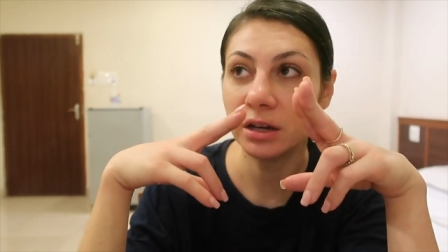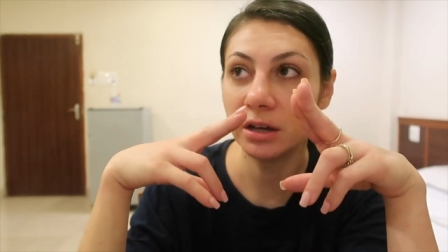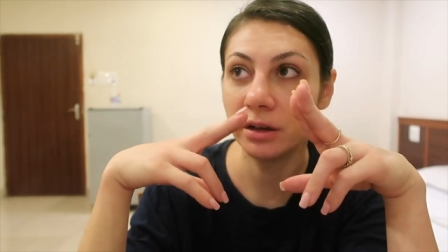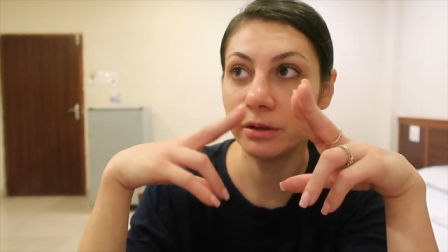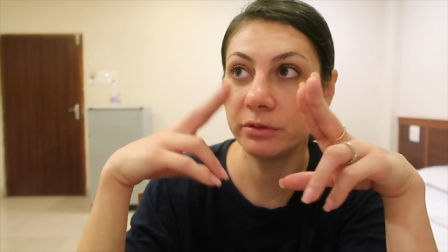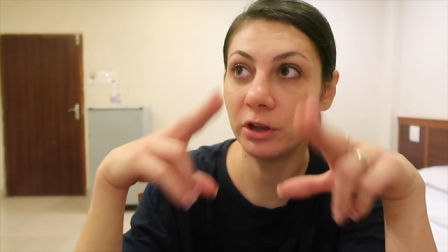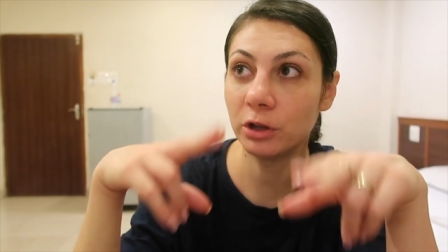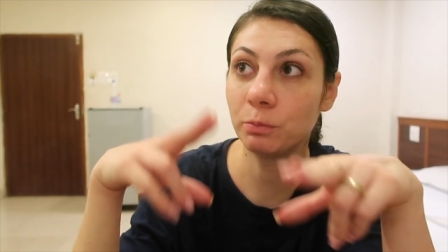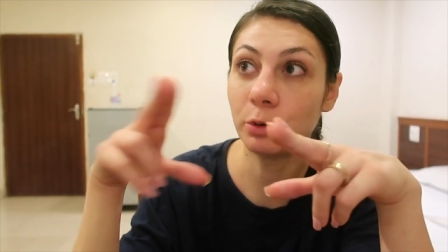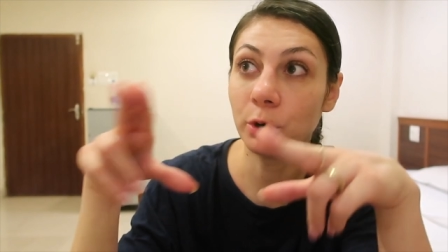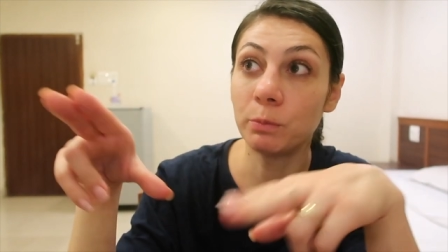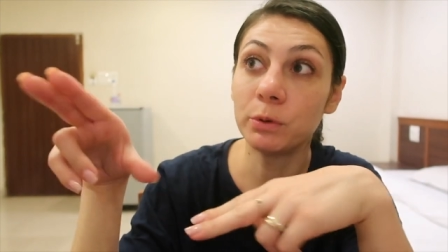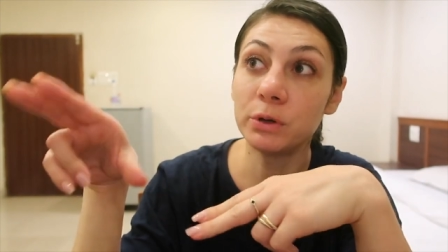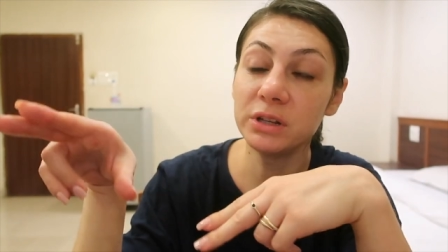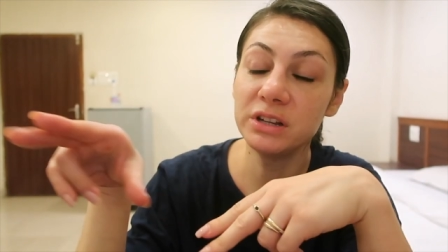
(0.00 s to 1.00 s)
uh, not
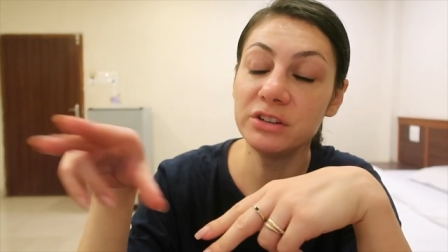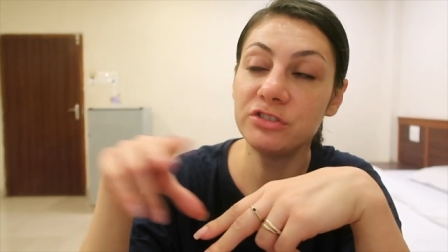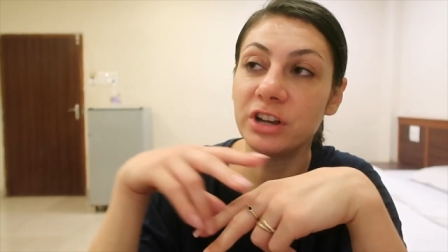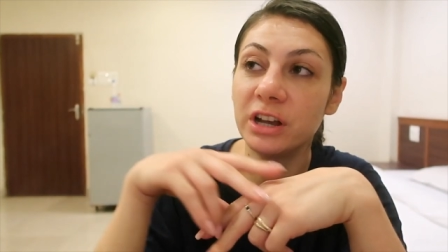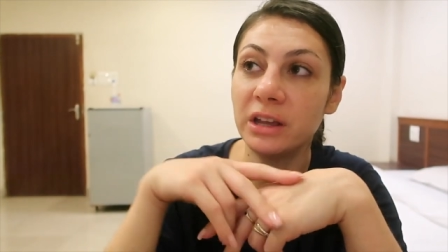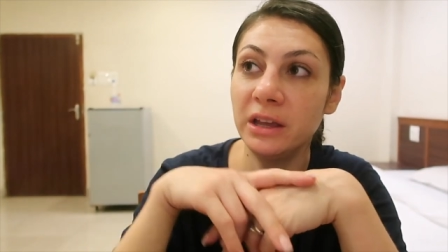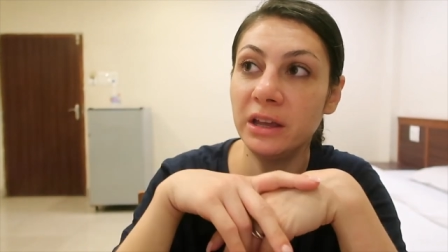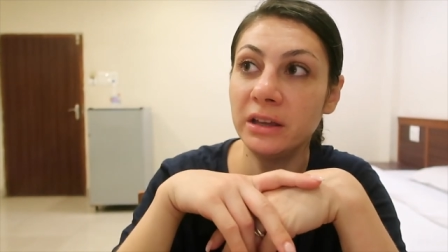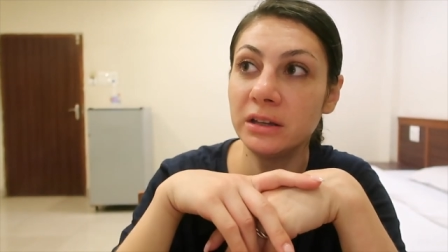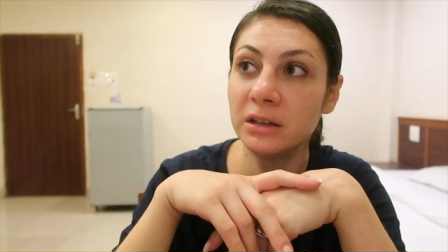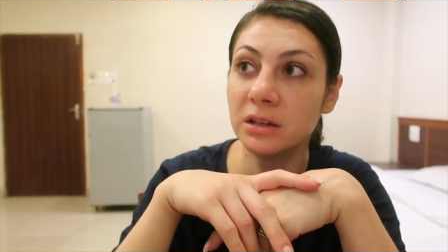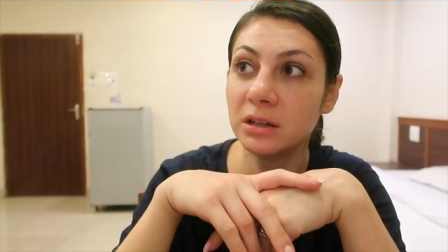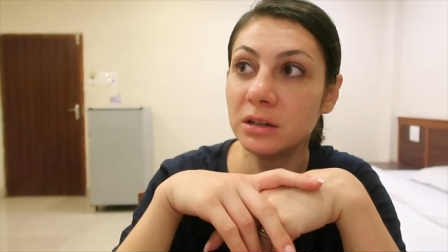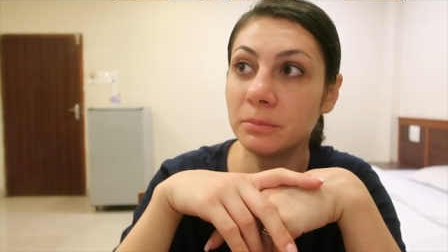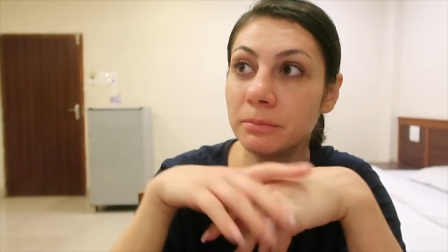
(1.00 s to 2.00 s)
properly
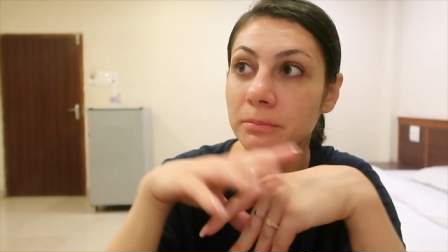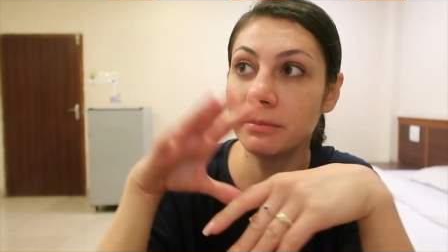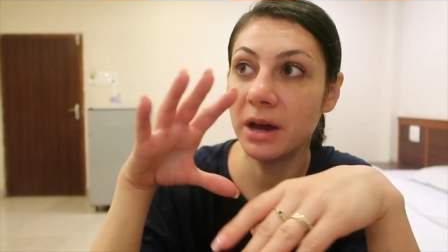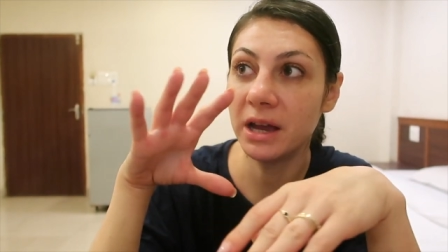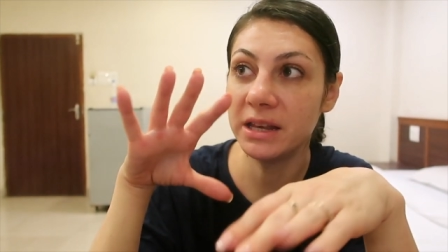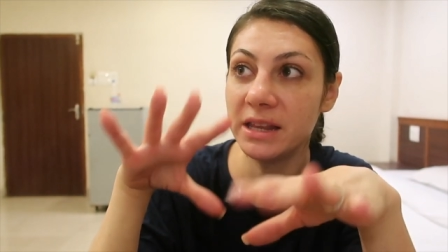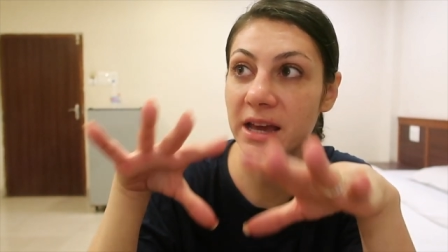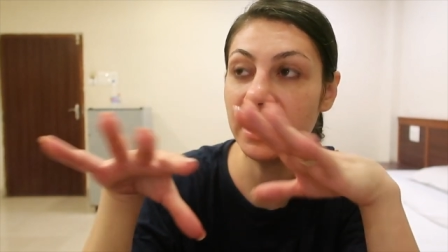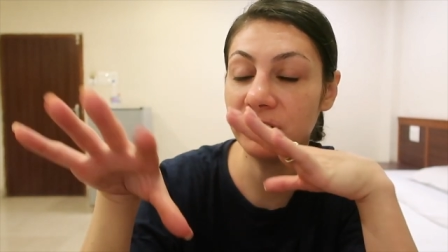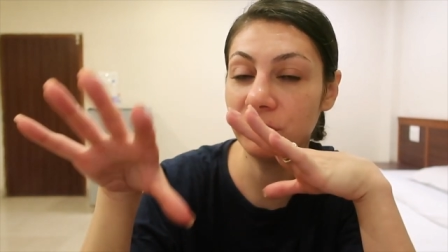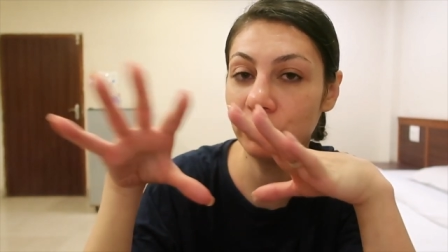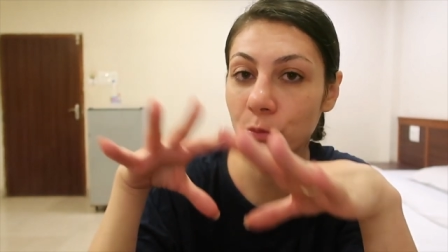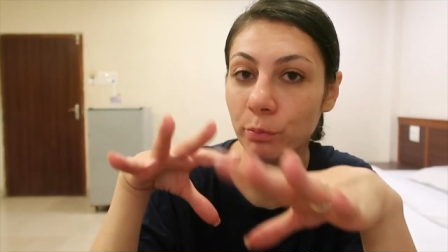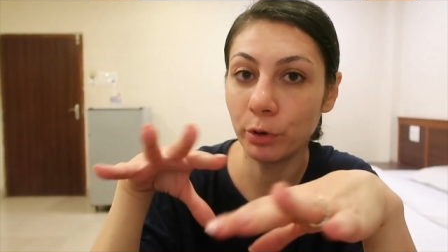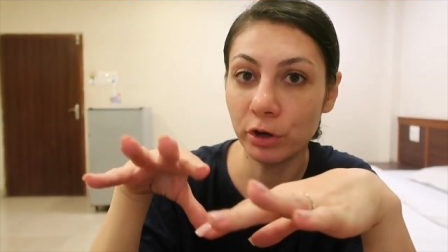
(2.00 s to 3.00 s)
checking my
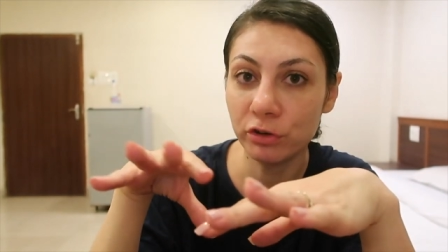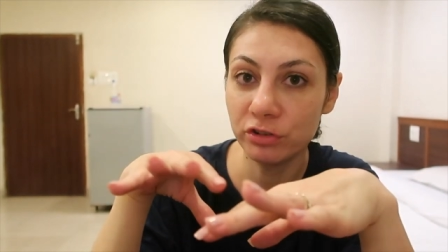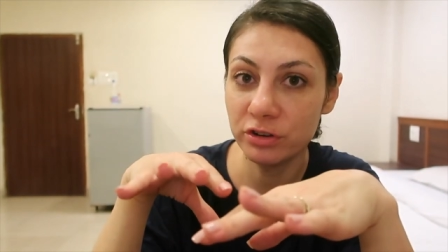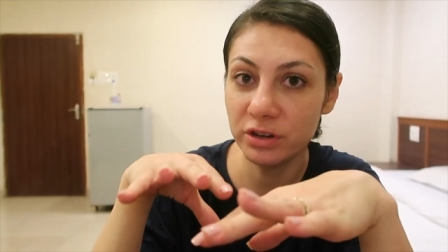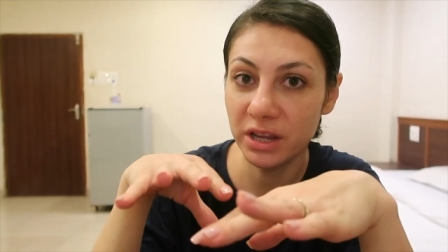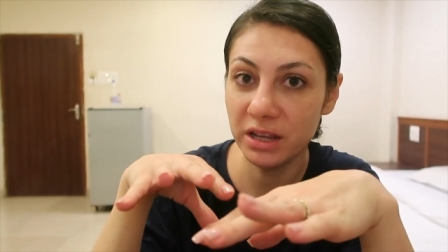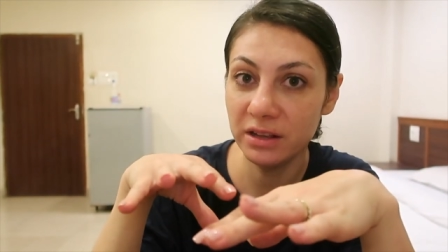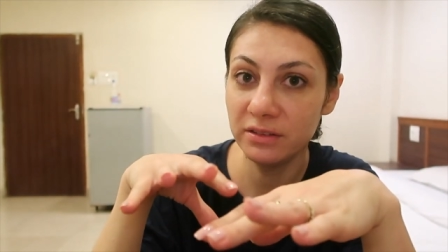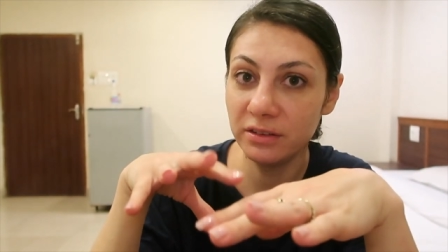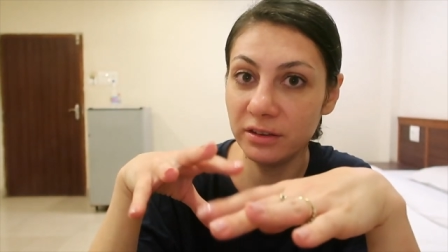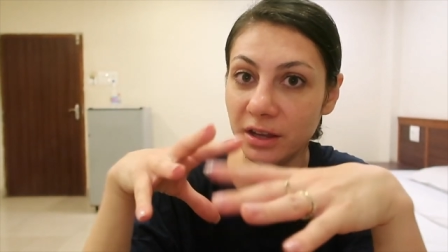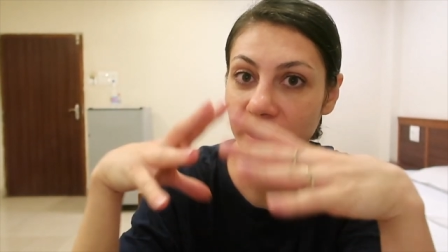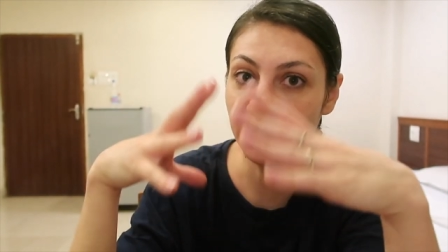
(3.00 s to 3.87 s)
dad's departure dates,